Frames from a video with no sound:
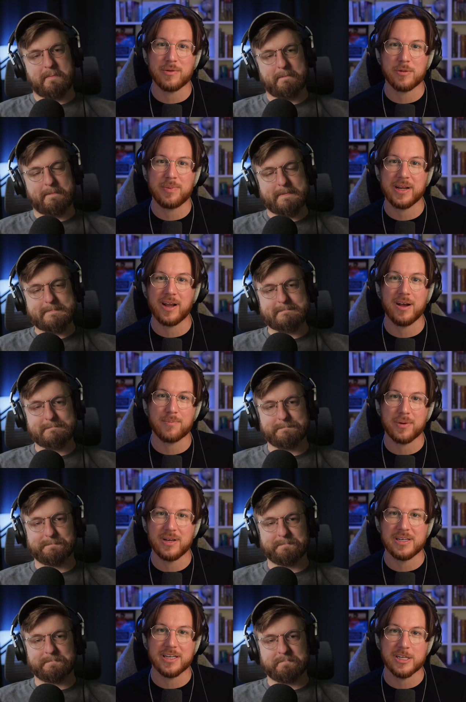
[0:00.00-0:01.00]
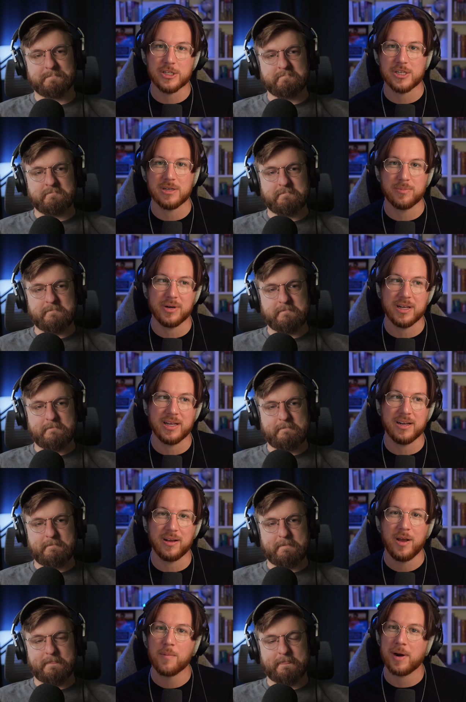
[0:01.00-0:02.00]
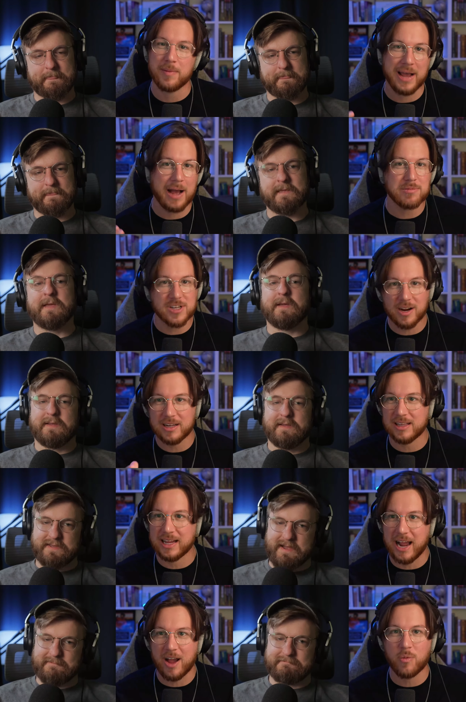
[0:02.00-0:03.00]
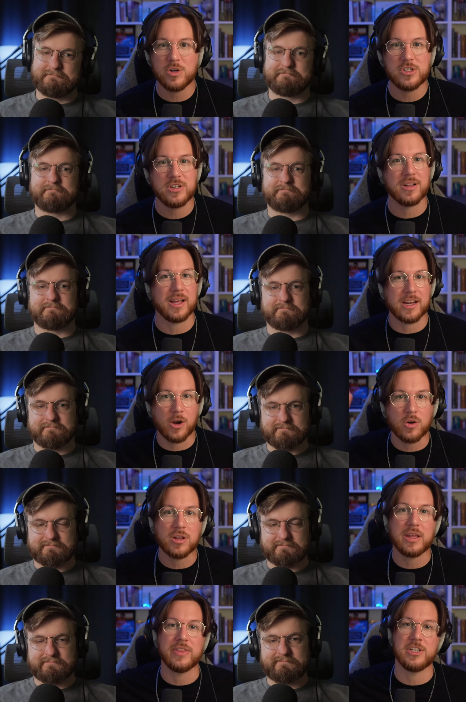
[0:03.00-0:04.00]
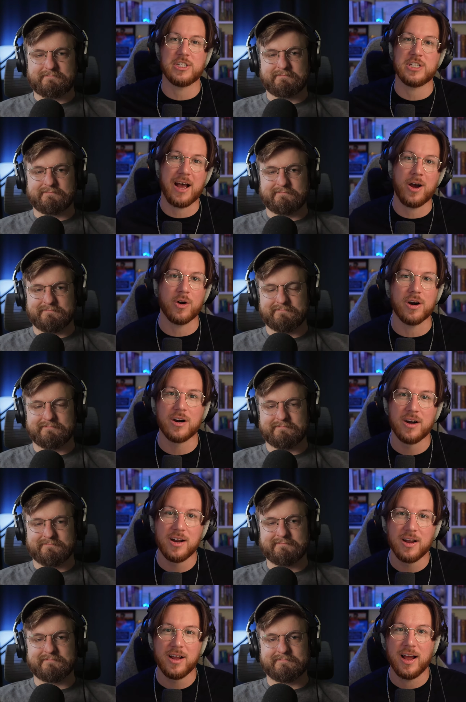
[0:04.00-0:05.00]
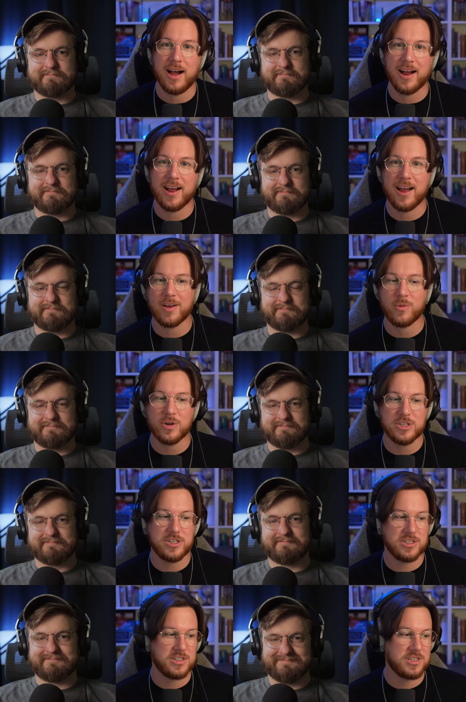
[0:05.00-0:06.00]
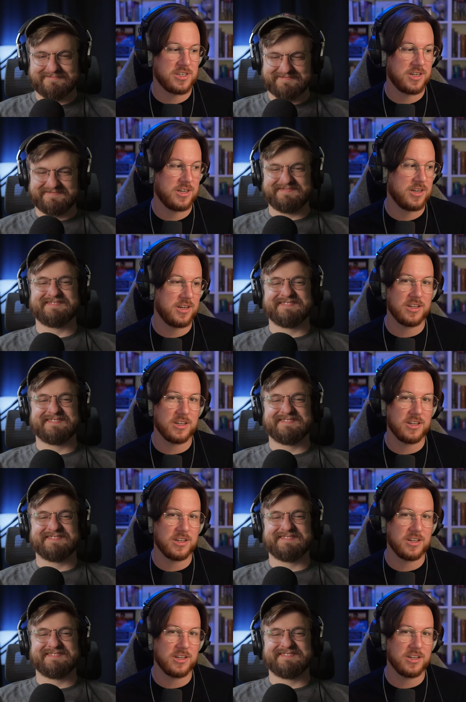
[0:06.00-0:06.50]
Speaker 1: to pick up a dish and put it in it. I mean, I'm talking like yeah. I want you to like go clean the shower. I, I want you to